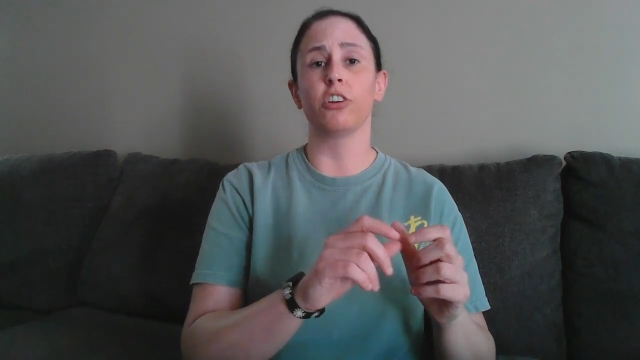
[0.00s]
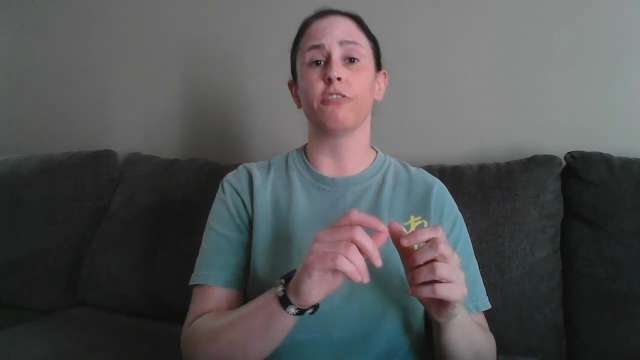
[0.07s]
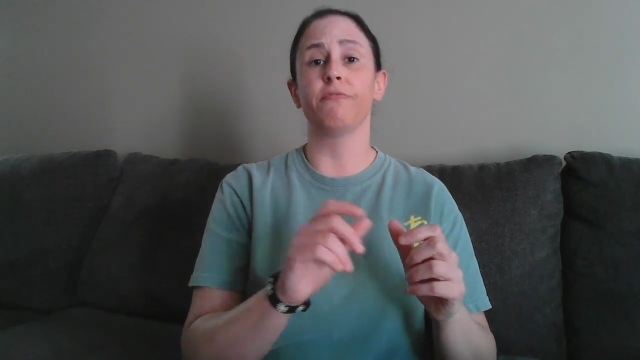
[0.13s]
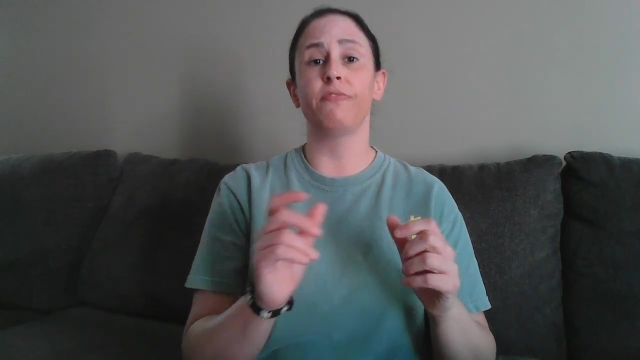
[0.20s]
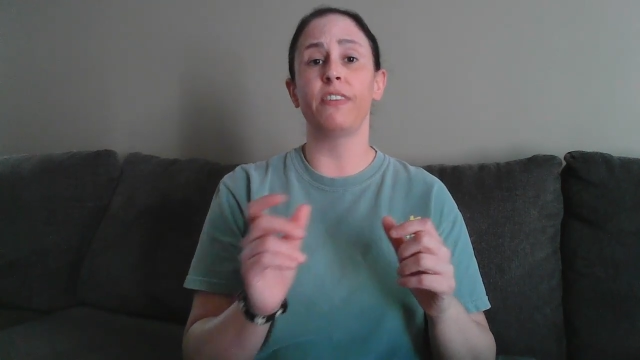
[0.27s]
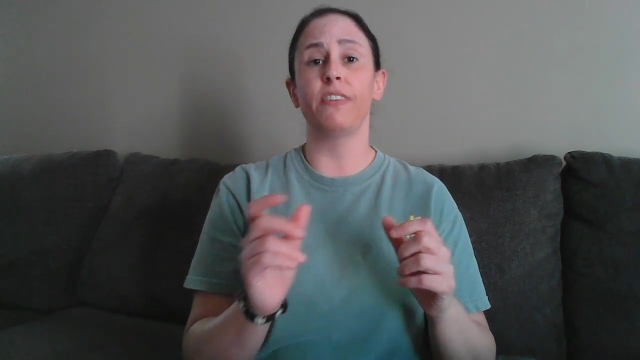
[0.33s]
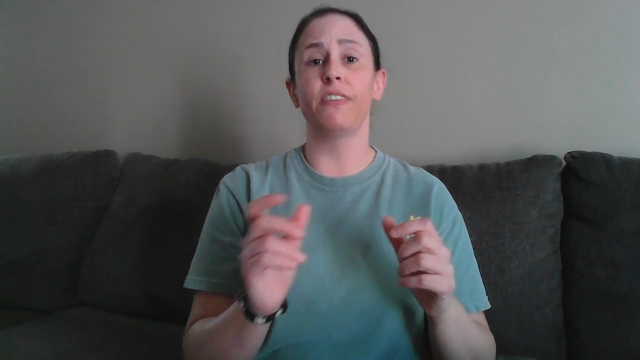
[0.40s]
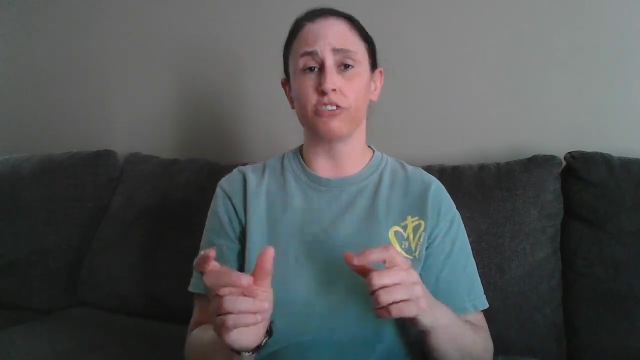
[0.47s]
or
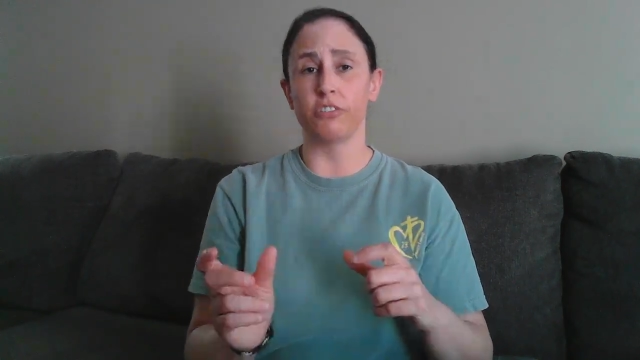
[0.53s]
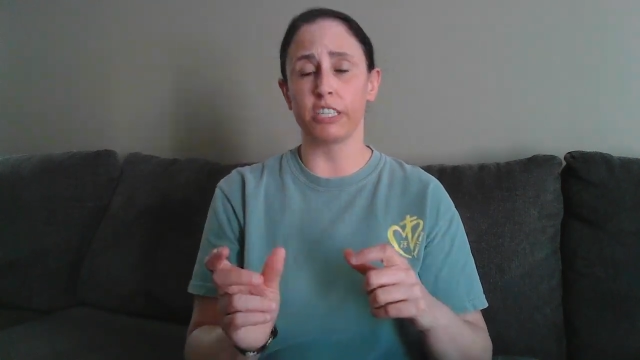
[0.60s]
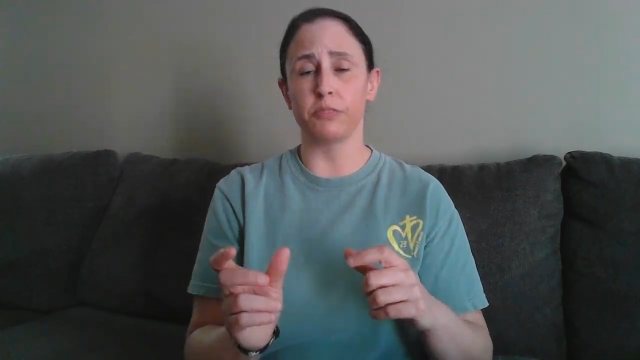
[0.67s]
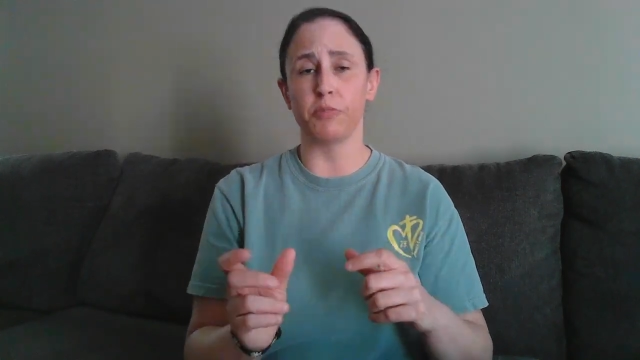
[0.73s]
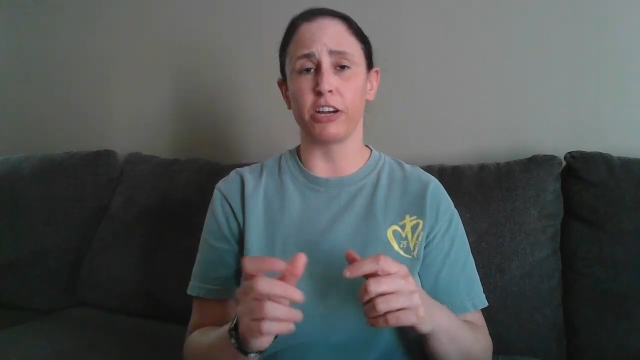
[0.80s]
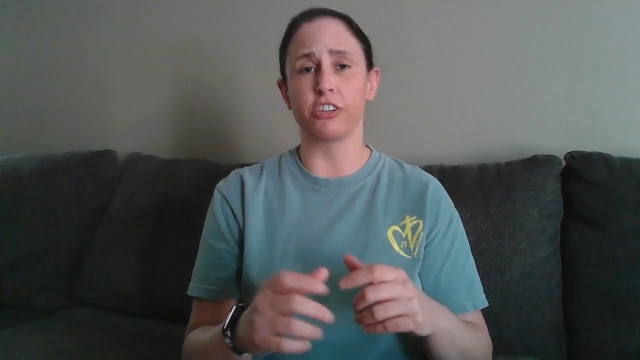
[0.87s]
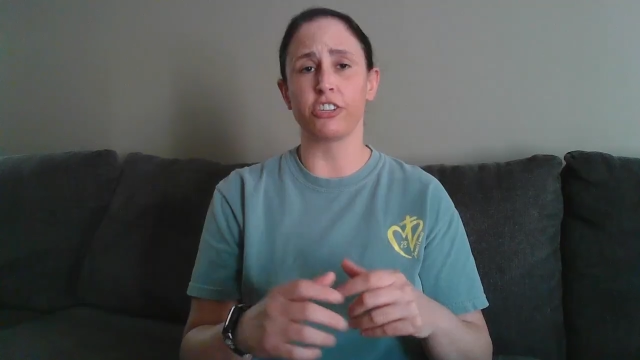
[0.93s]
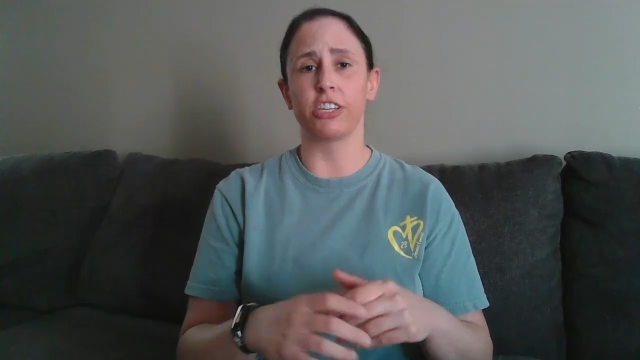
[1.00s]
facial
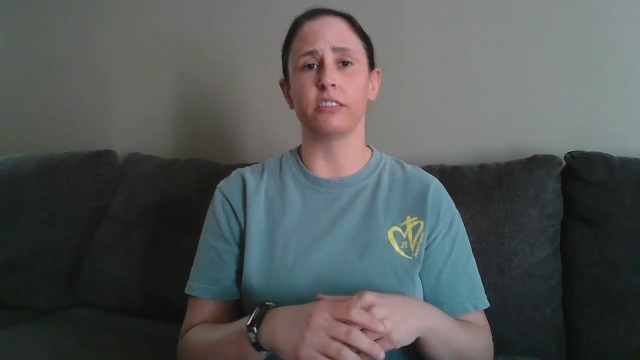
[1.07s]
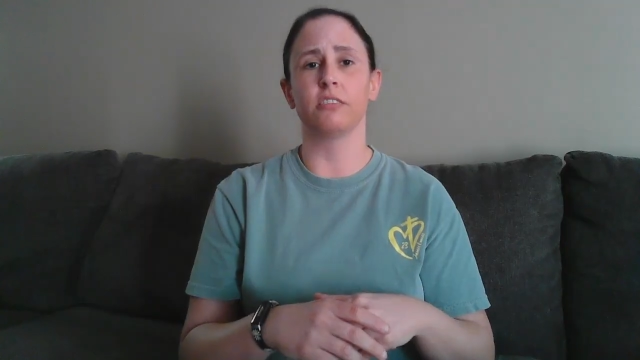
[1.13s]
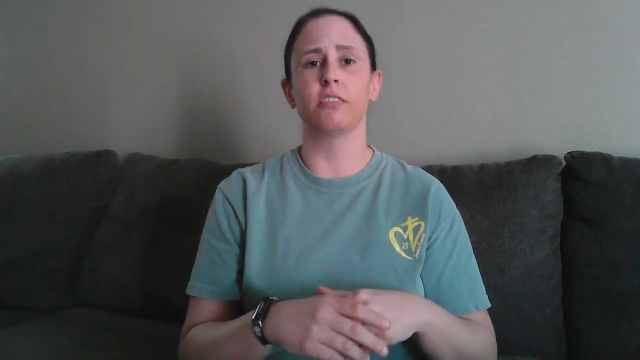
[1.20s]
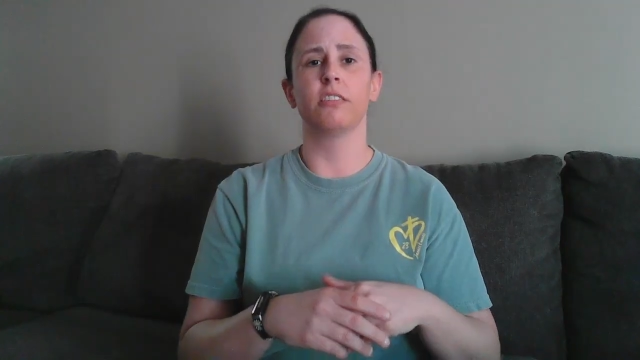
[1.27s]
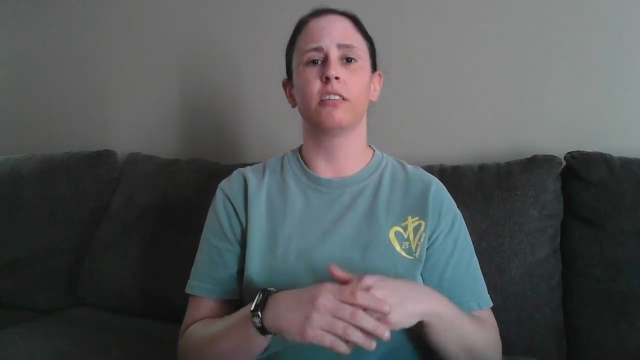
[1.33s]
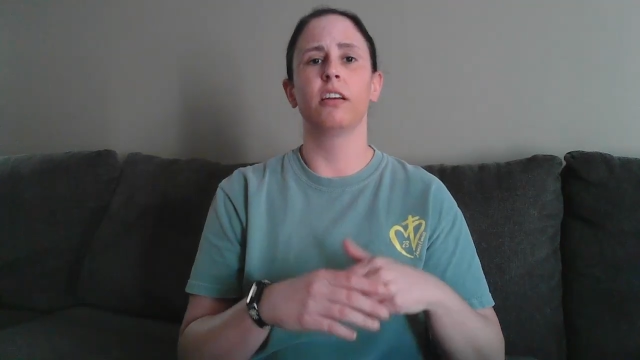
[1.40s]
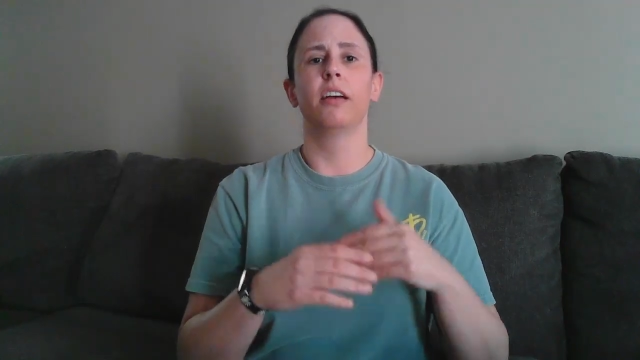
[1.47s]
expressions,